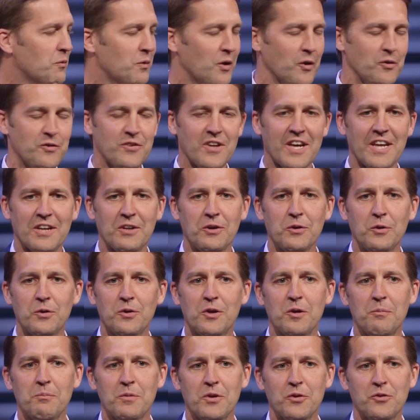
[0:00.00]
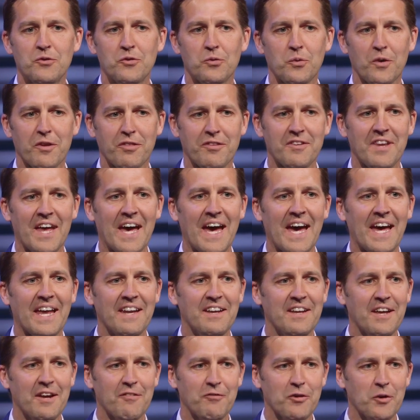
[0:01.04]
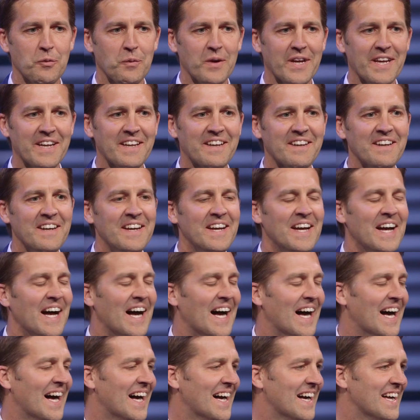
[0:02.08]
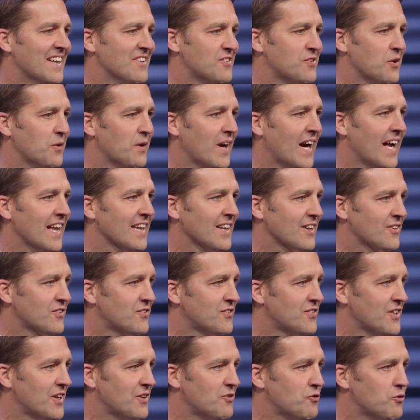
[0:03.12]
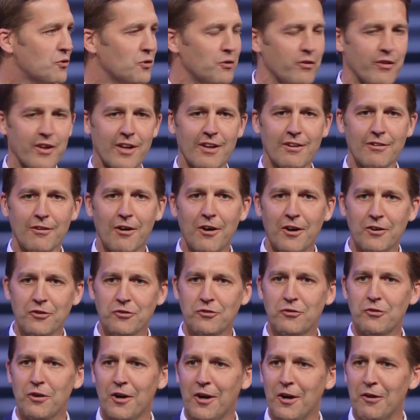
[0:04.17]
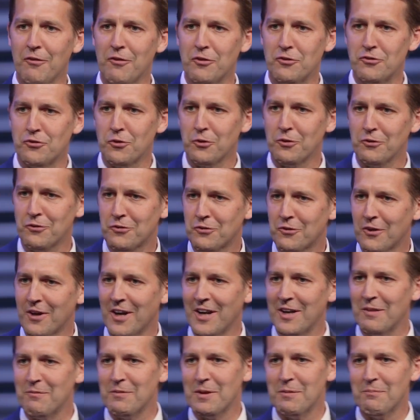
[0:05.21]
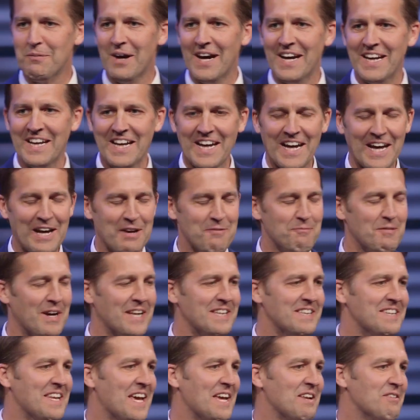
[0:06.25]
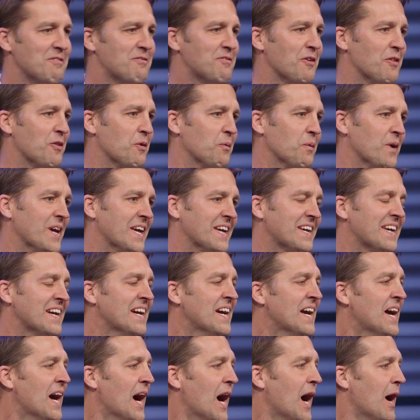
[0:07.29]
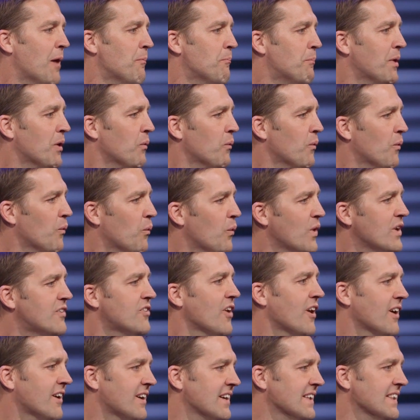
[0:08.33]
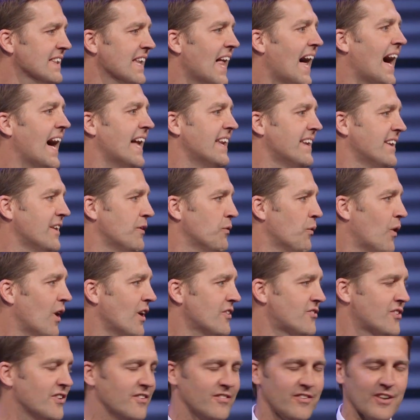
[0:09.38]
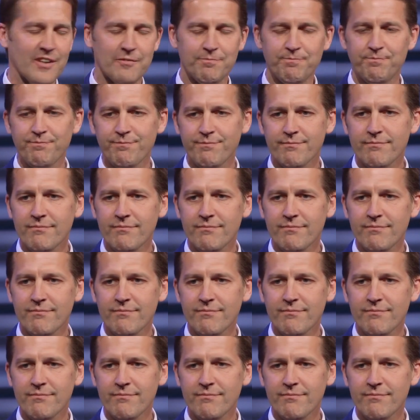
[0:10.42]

rotate who commutes with dad every week. And so Alex drew the long straw or the short straw to be my date for the week. But we talk a lot in Washington